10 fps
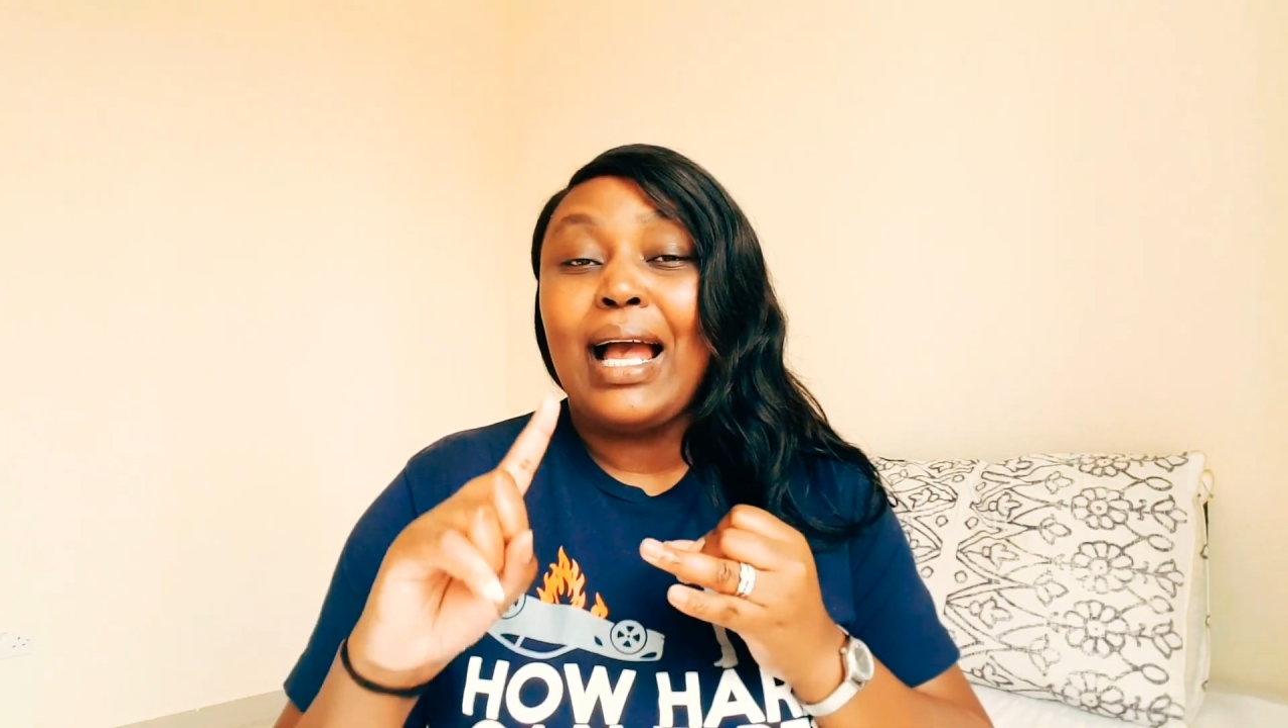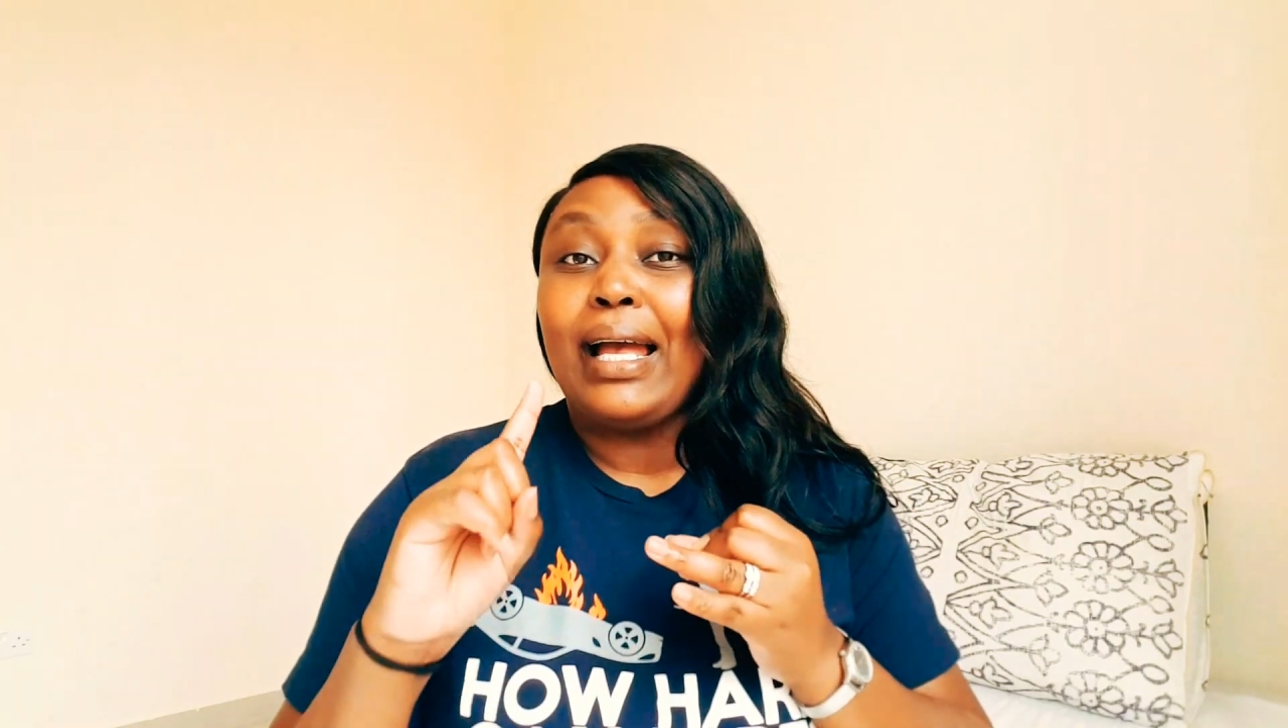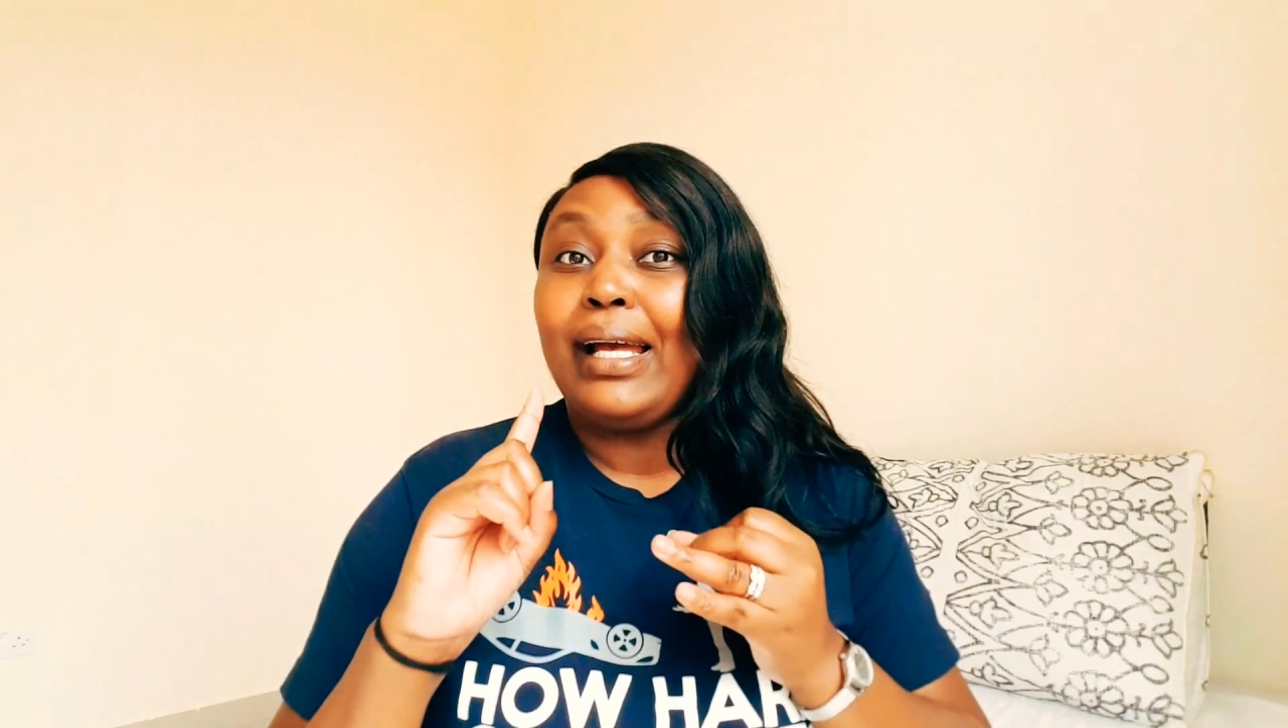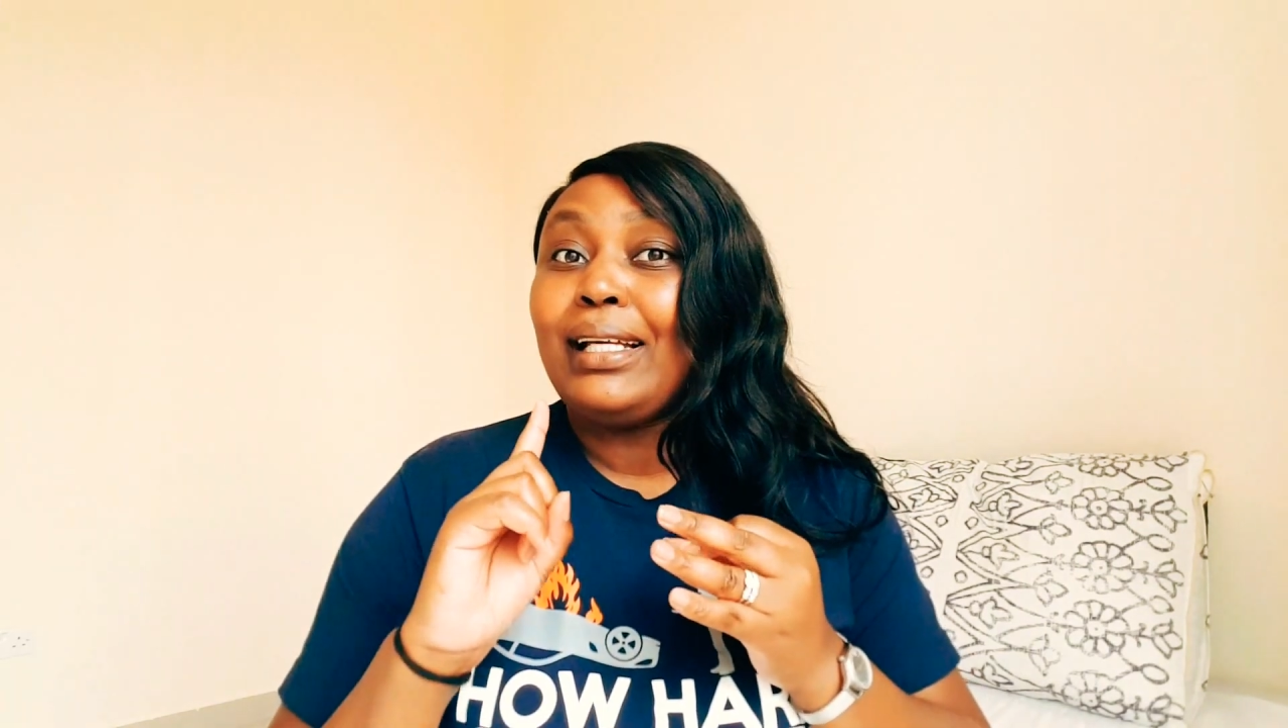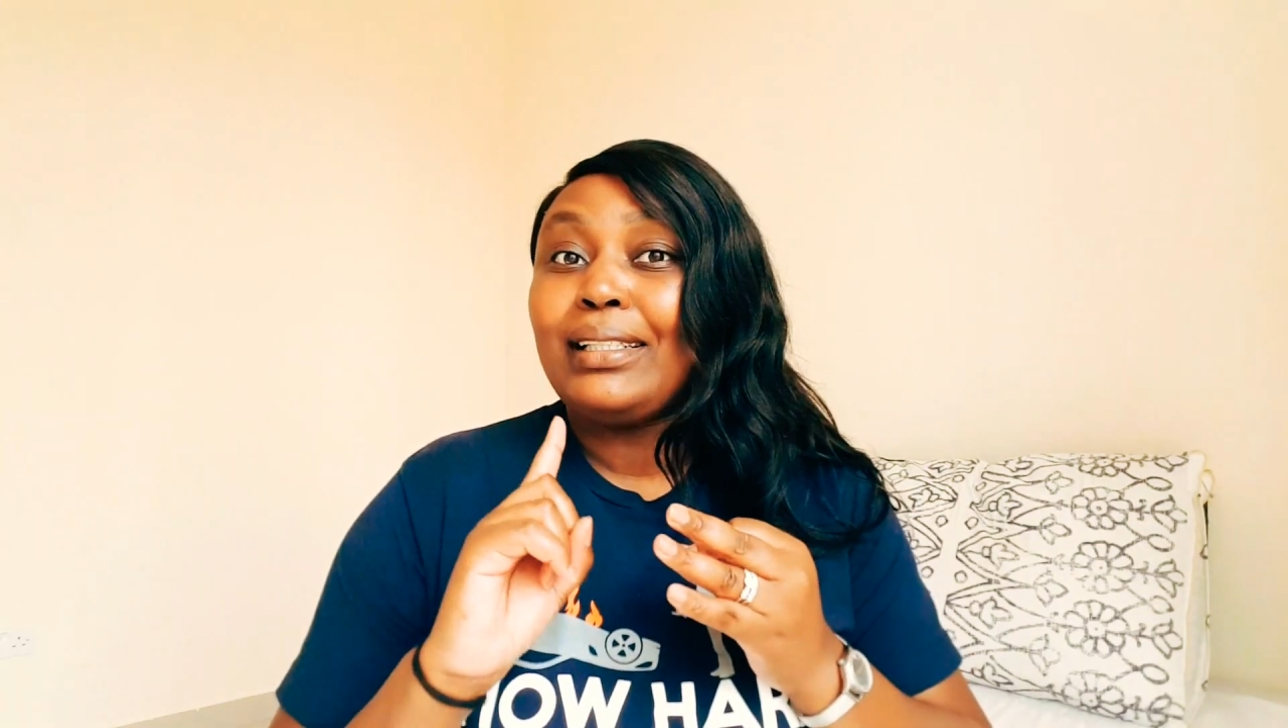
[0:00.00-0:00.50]

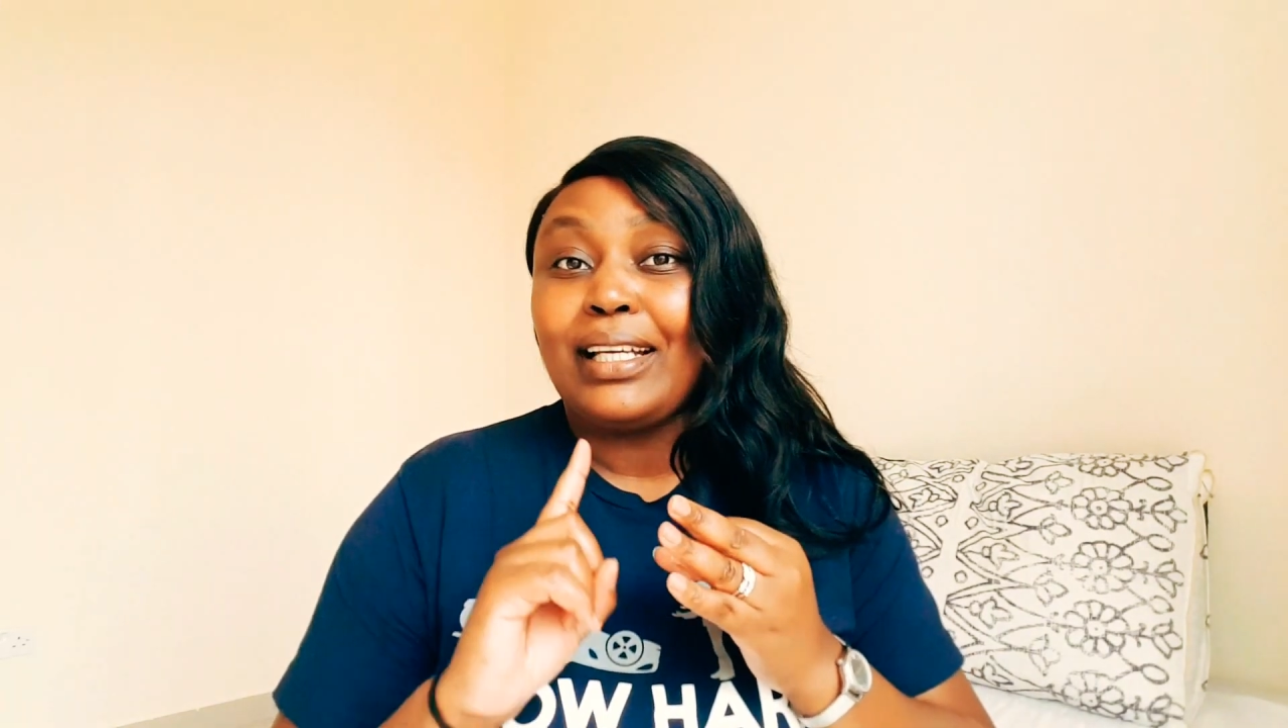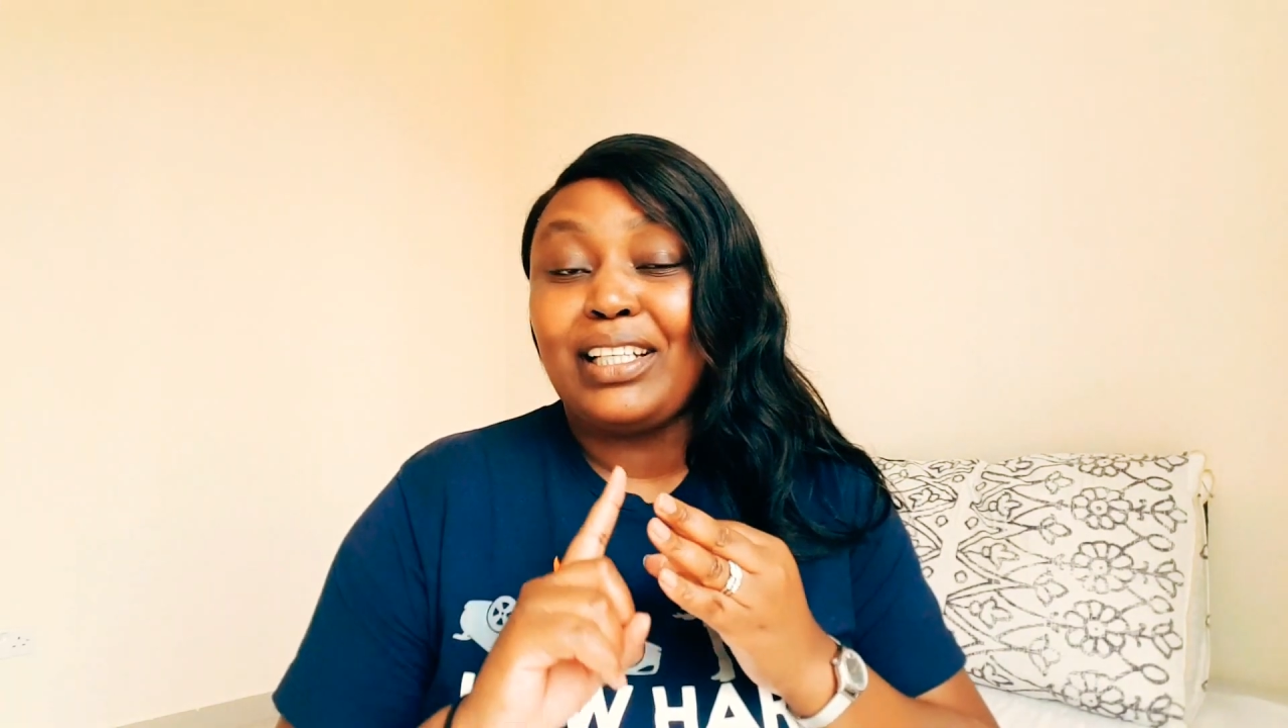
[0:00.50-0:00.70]
and